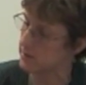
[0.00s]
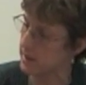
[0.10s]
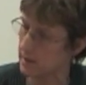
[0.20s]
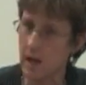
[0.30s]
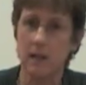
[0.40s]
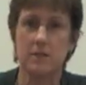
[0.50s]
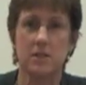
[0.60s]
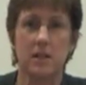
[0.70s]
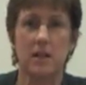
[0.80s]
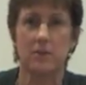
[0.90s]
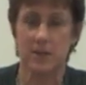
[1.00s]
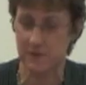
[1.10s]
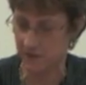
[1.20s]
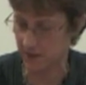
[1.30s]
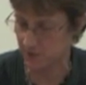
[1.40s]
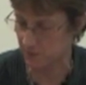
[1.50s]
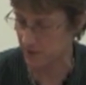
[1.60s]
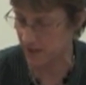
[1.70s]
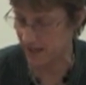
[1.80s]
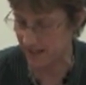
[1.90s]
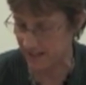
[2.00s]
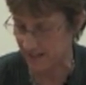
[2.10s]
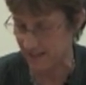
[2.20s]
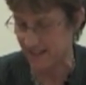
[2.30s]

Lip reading: Technology, it always fails when you need it.